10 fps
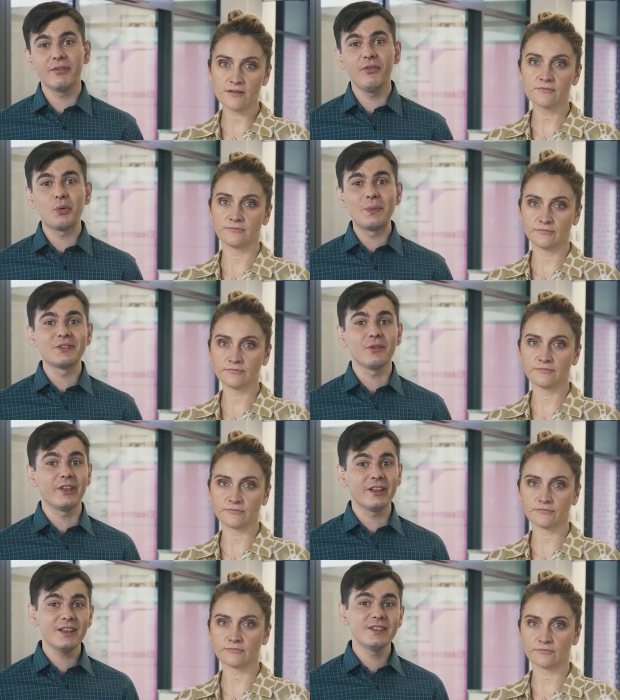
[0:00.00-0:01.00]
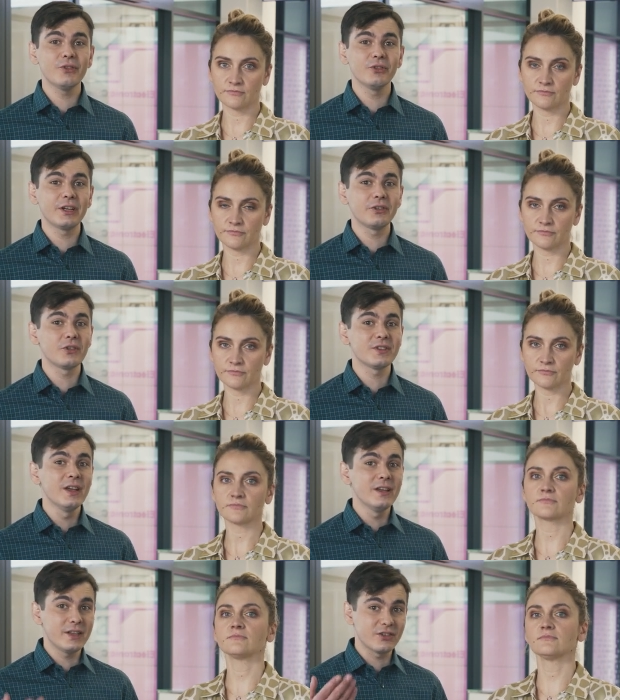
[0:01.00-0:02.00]
Speaker 1: performance of the classic connectors
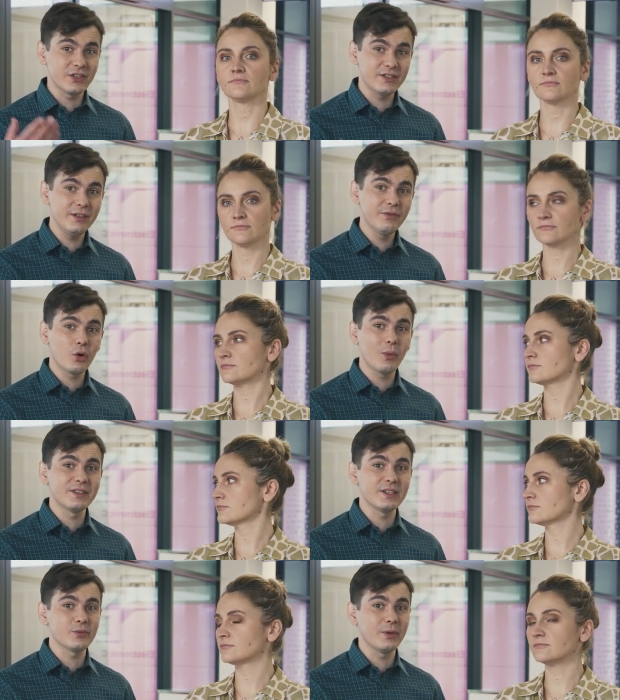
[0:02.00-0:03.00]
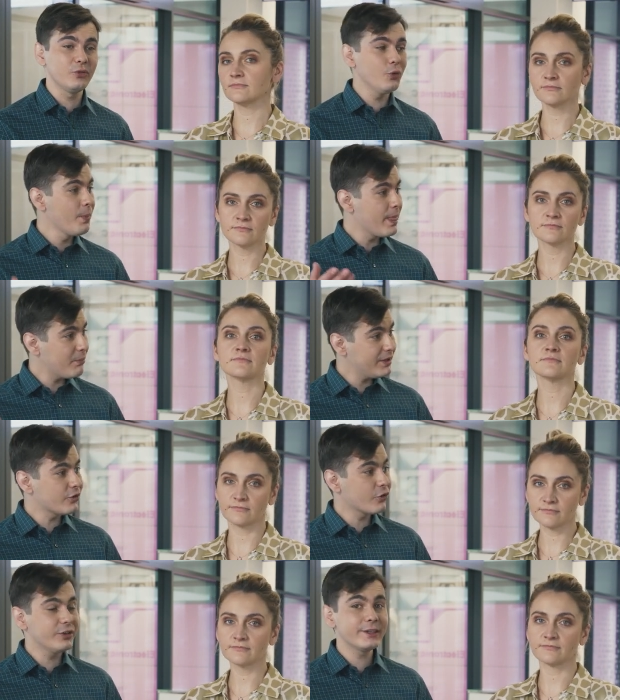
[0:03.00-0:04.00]
such as DIN41612,
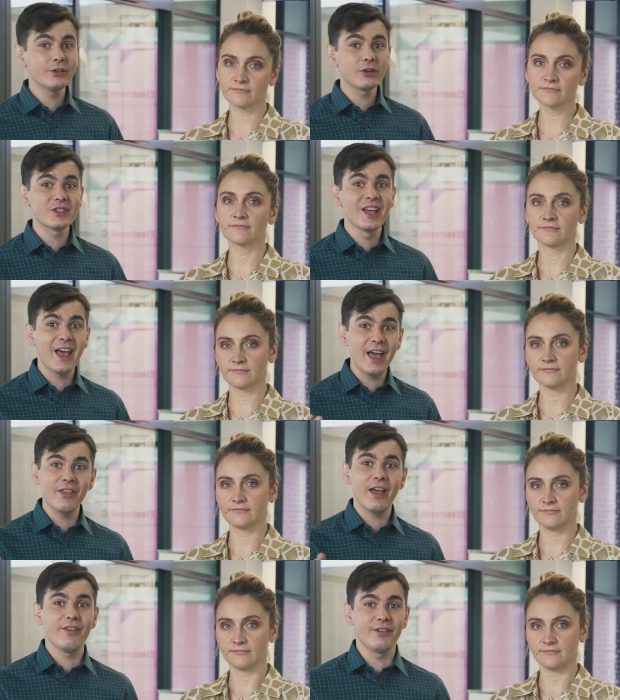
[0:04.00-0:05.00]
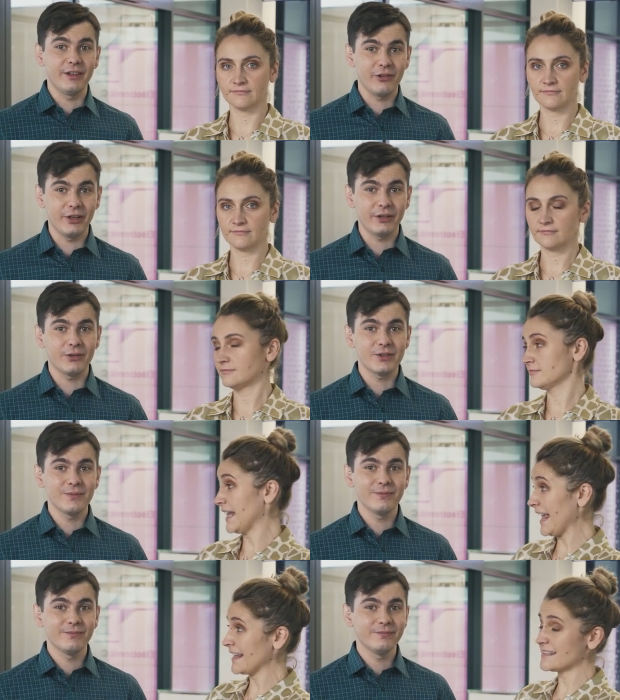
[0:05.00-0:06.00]
metric connectors and Ethernet
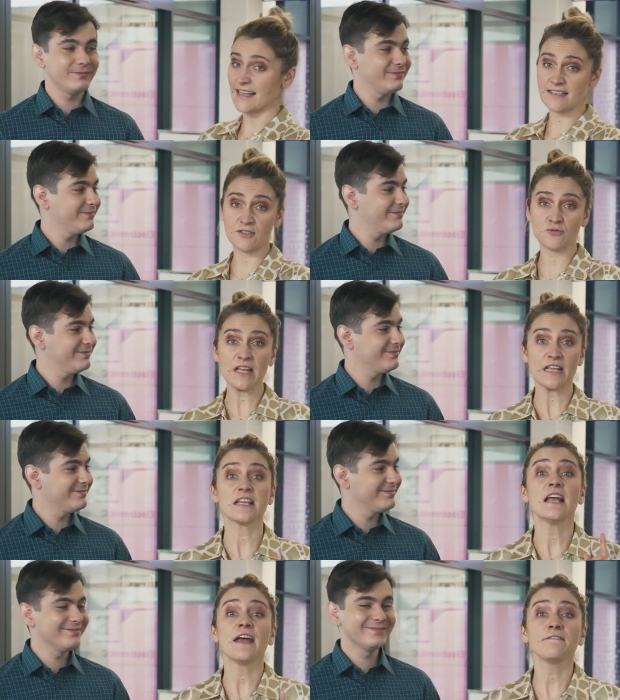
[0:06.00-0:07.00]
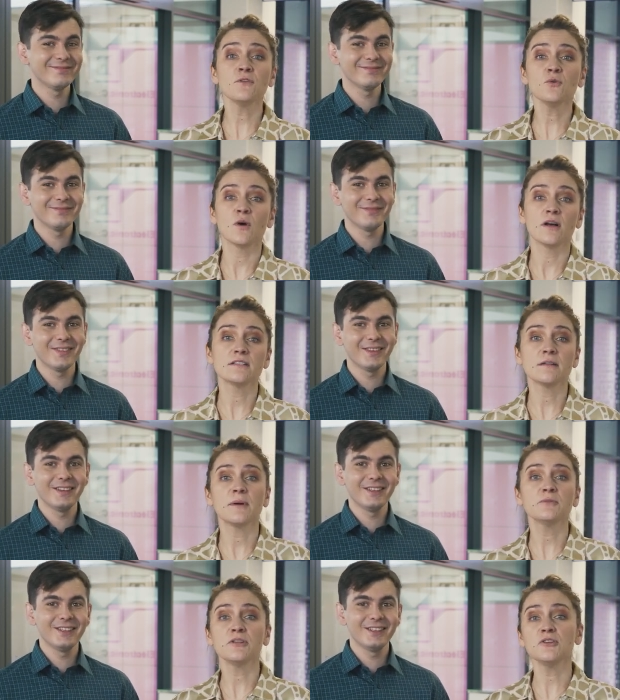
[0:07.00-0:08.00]
connectors.
Speaker 2: And as a treat, a few words
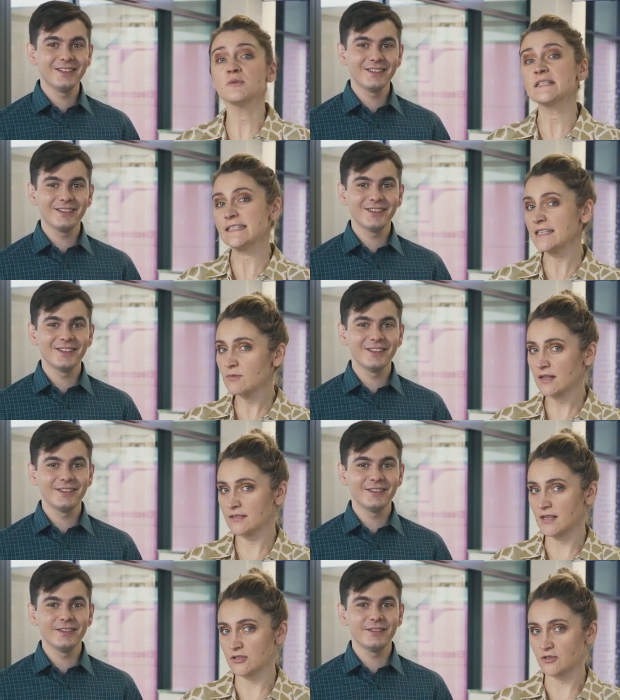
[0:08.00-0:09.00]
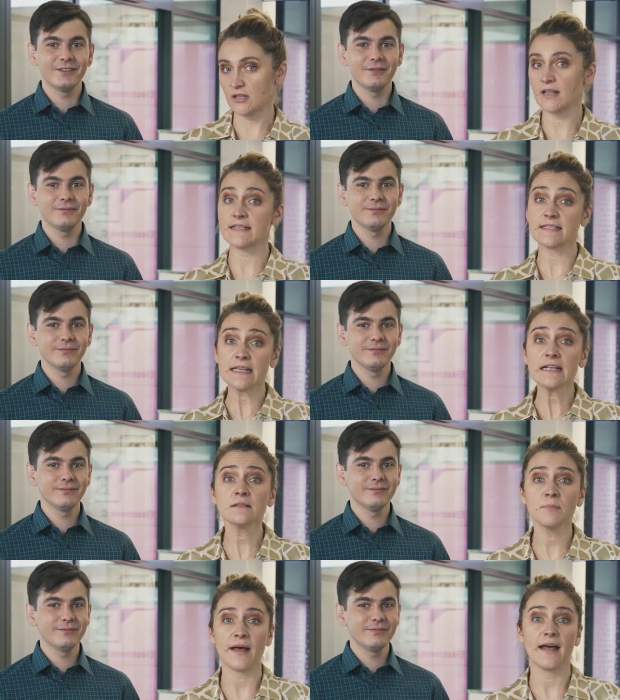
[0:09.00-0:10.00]
about the newest T1 Industrial, a
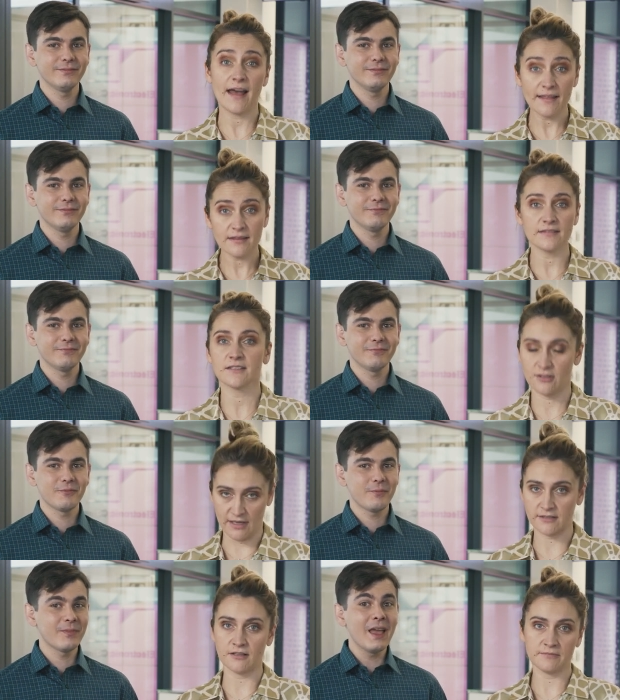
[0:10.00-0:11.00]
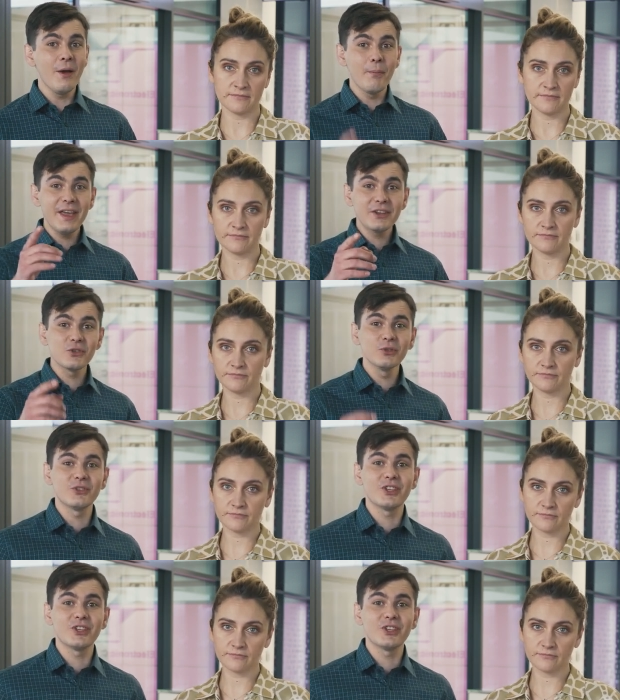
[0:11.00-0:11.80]
single pair Ethernet connector.
Speaker 1: Make sure to